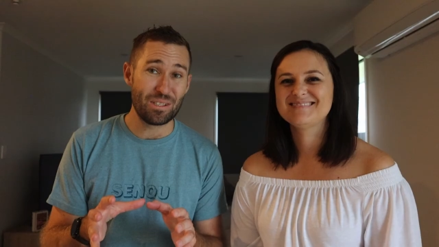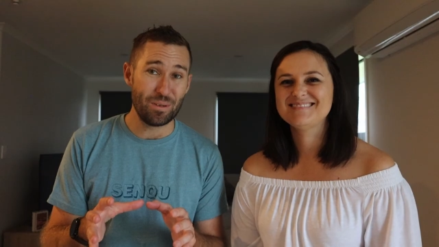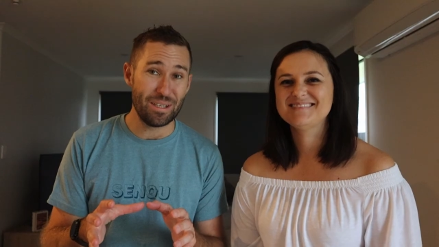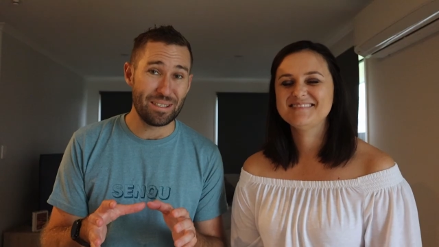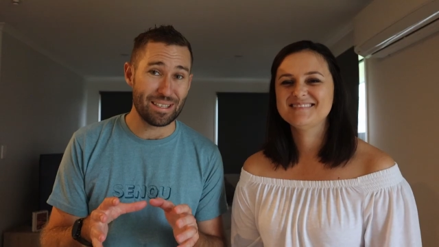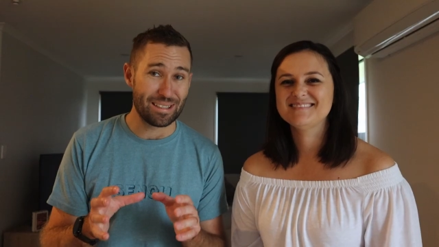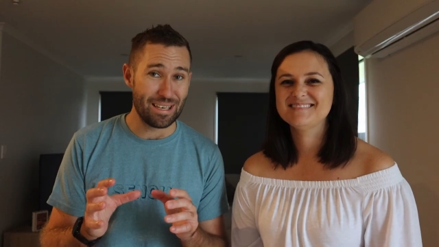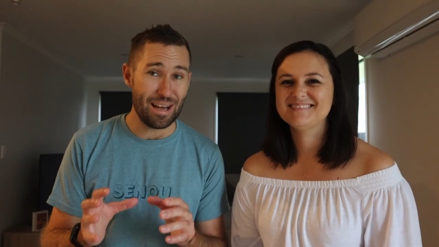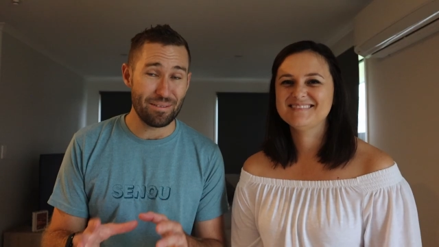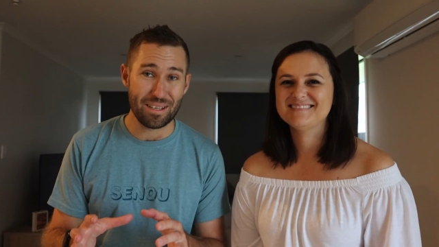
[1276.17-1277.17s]
Speaker 1: street at the
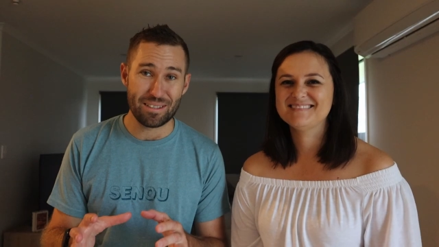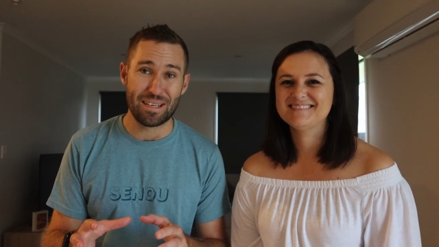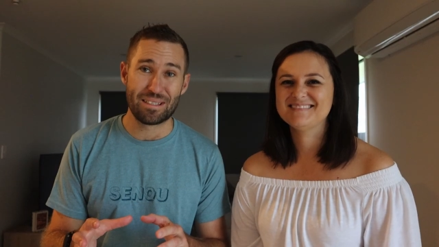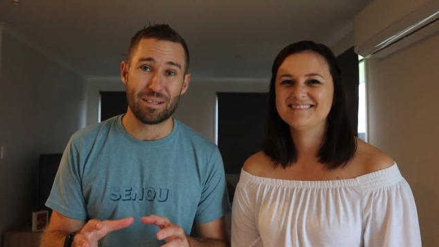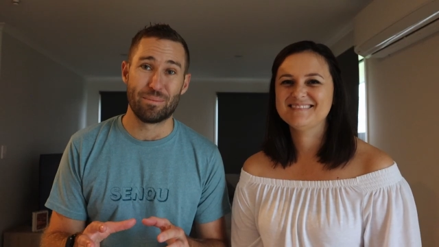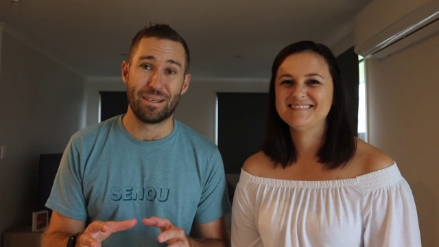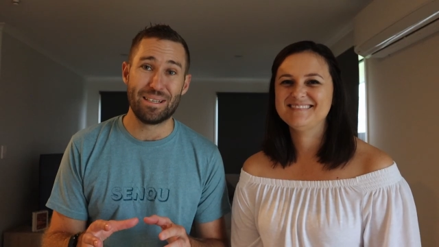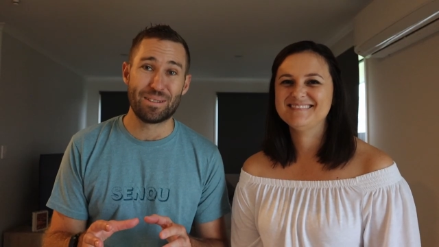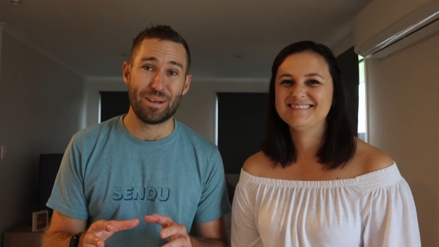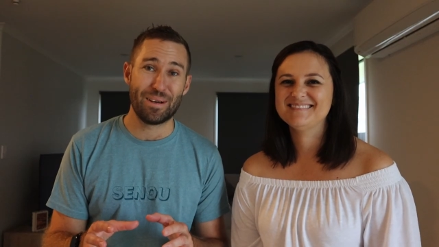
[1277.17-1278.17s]
Lifestyle Center in
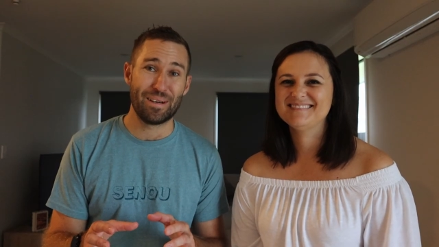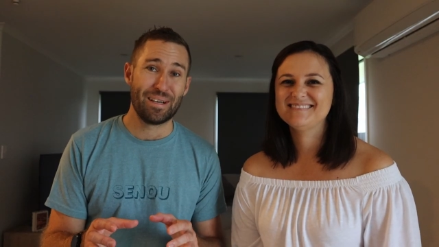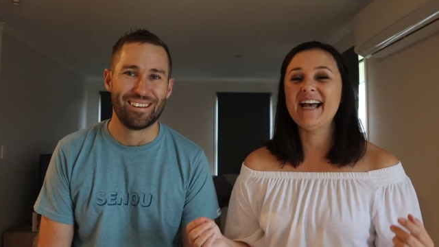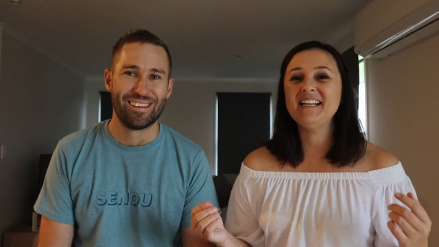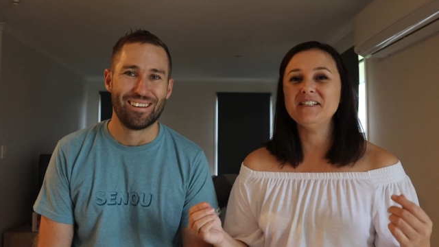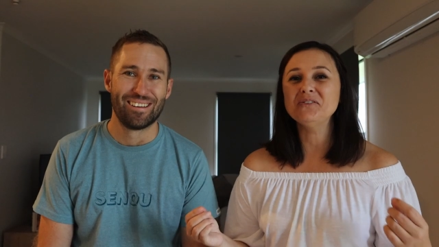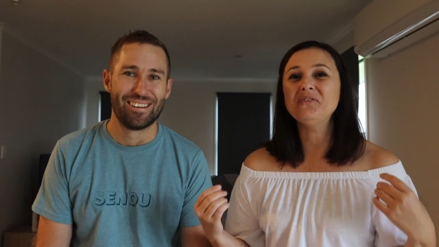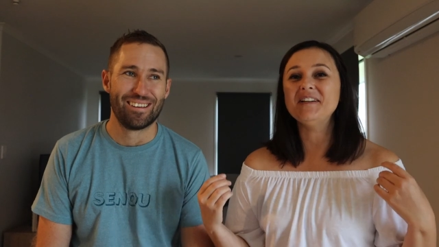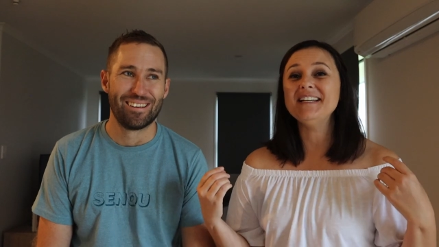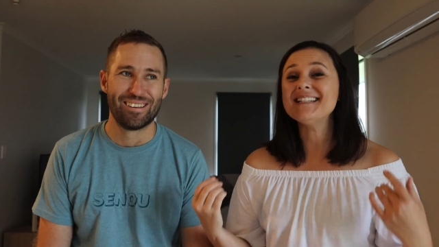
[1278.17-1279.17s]
Ballito.
Speaker 2: And if
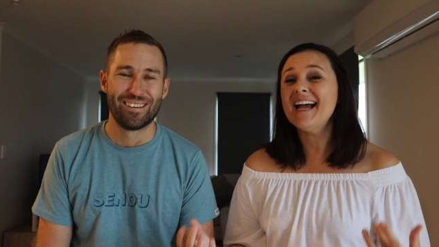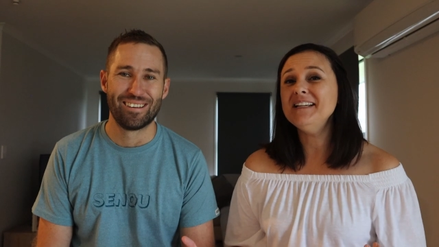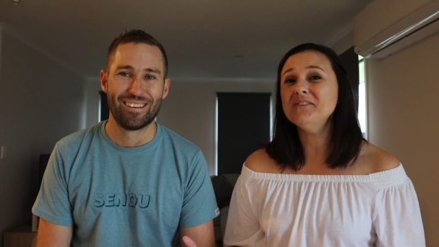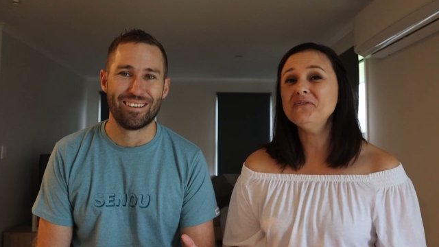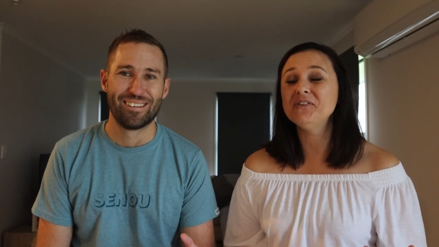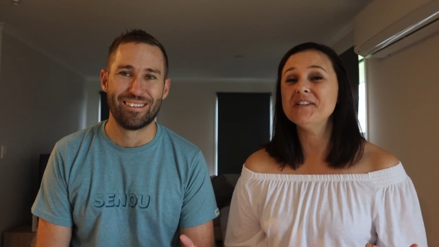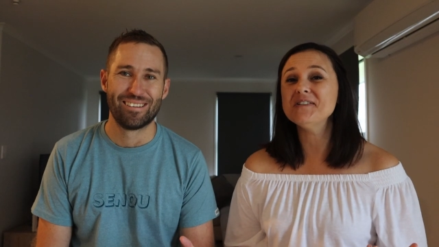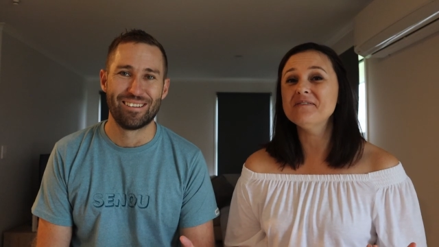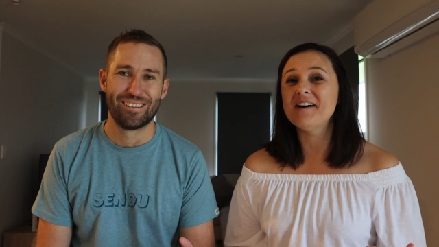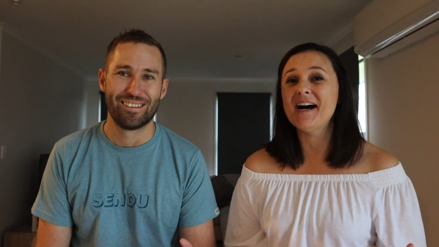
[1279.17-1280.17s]
Italian food is
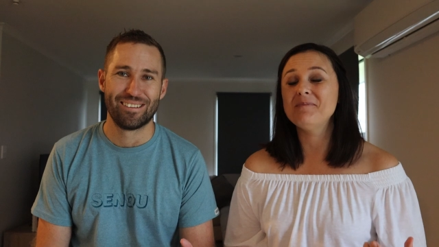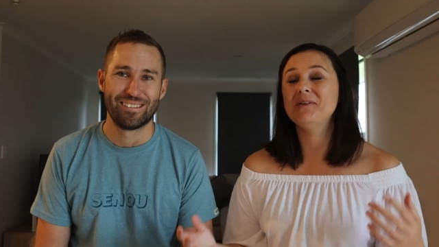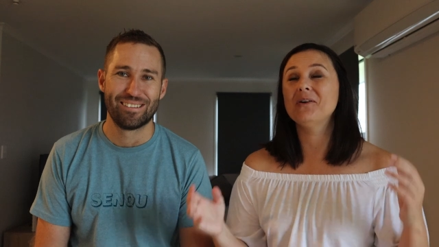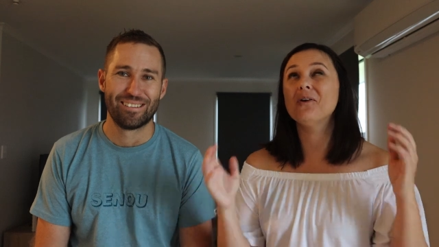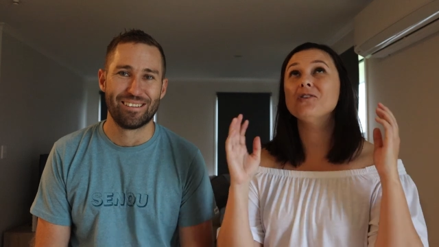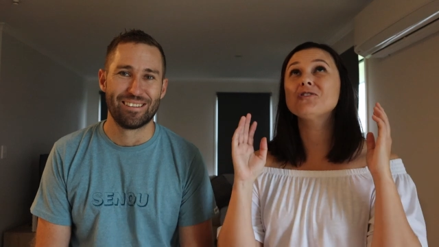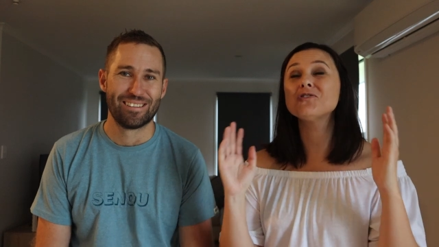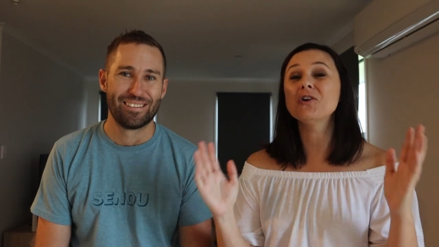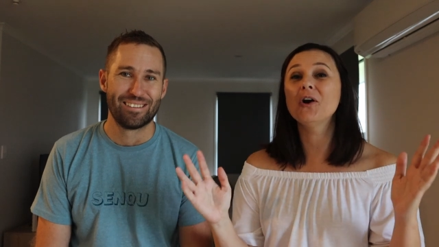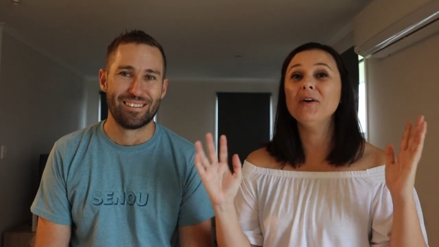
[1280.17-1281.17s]
your vibe there are
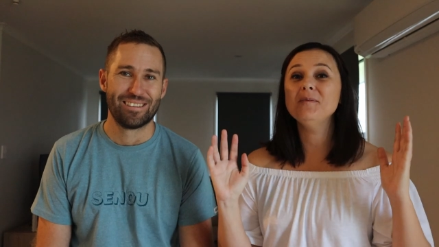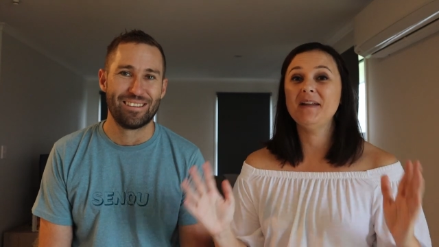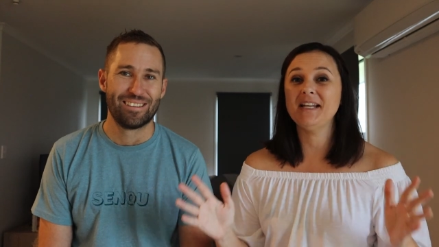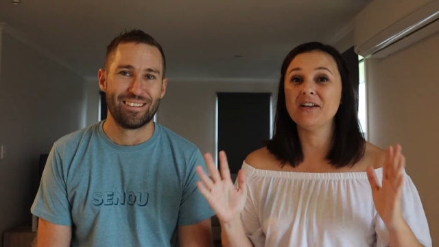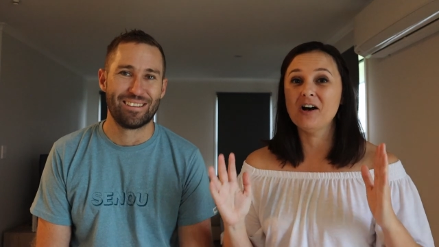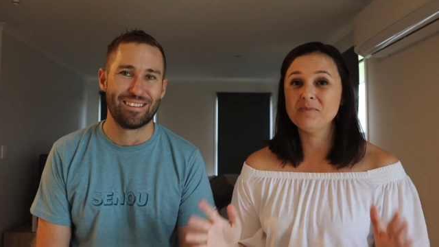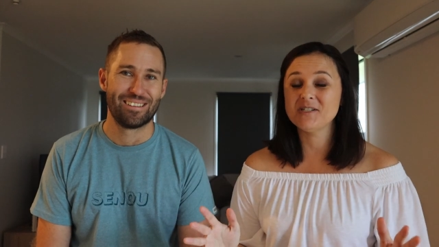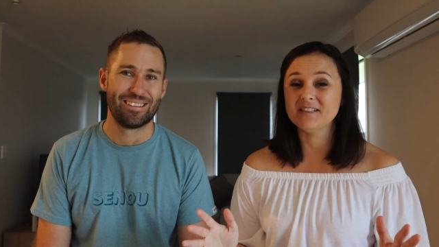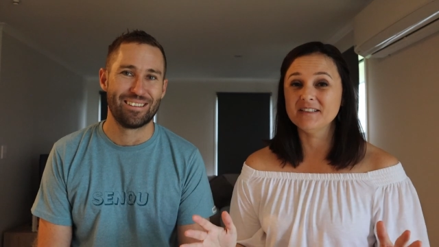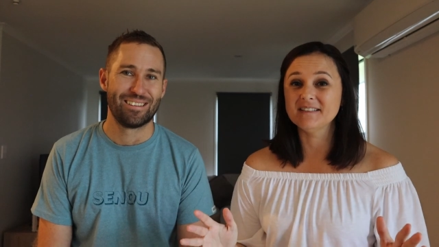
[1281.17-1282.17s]
so many
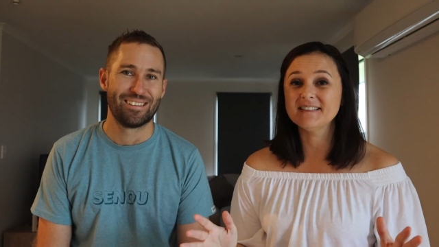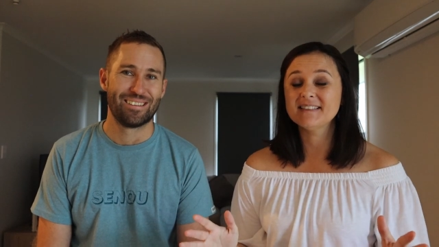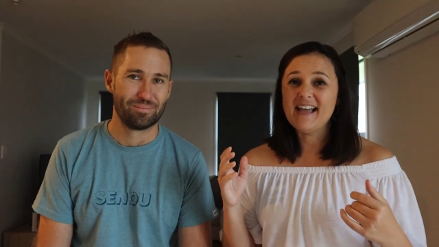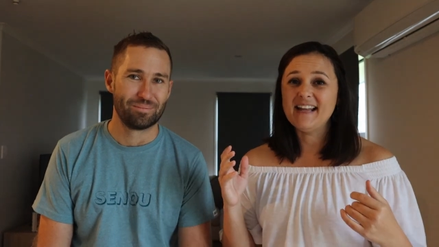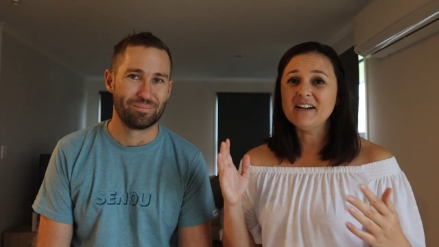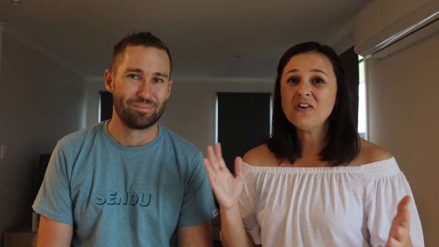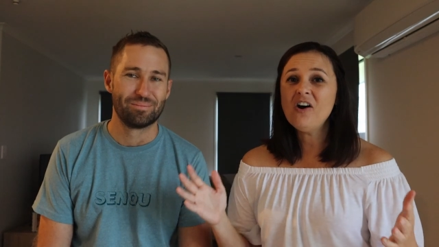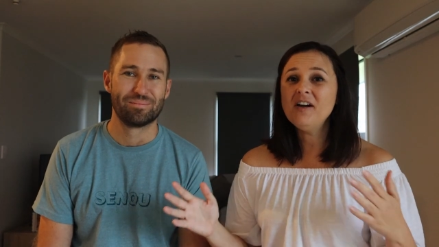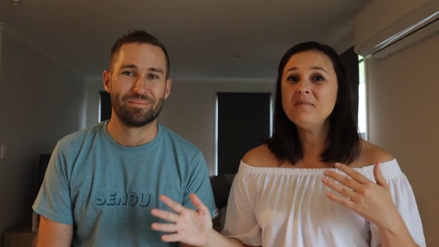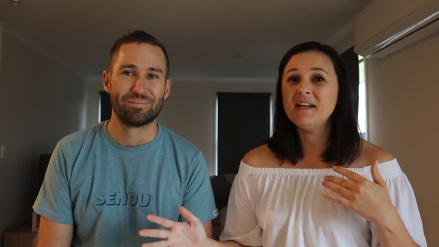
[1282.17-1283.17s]
options. And I
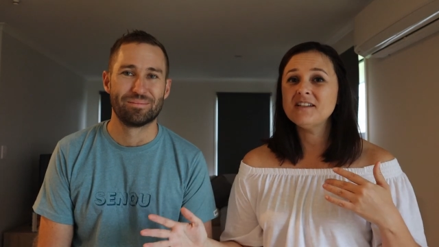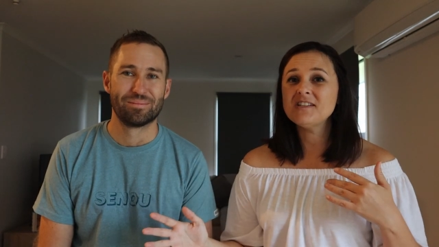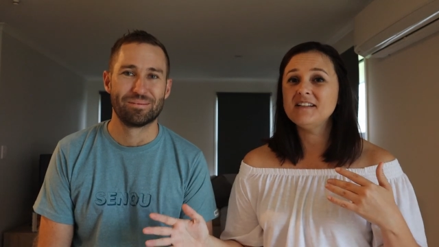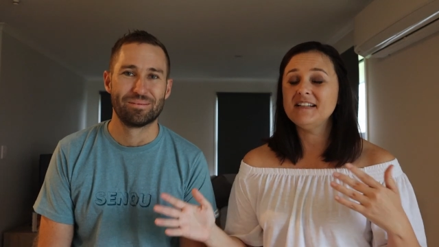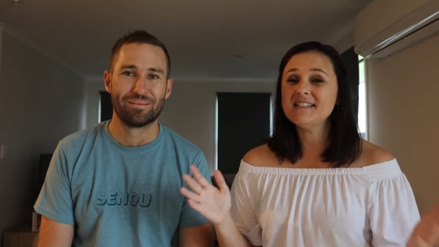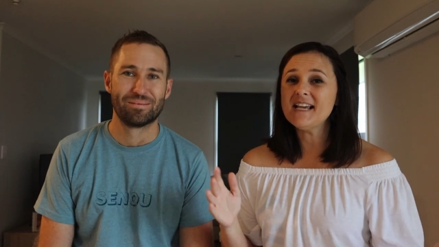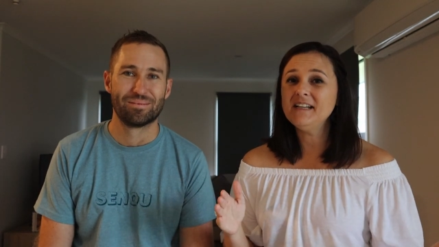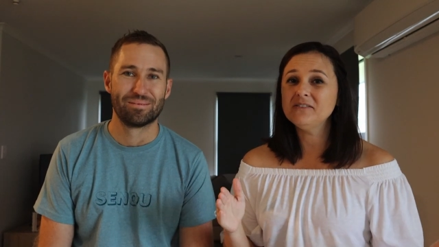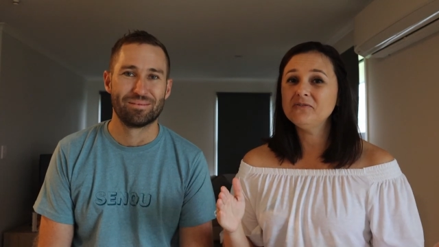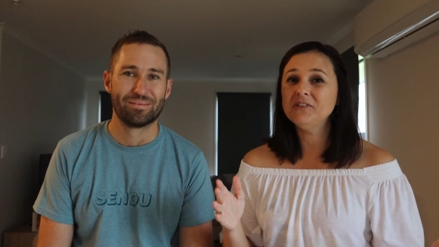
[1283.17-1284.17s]
can't mention
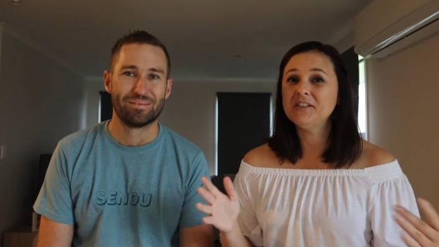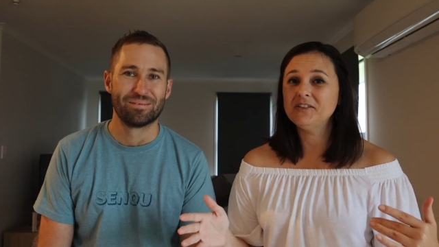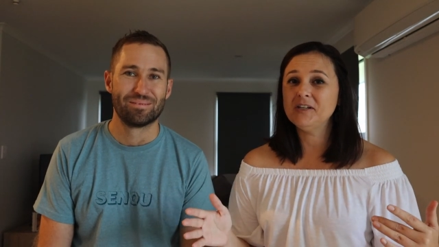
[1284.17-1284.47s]
Italian food in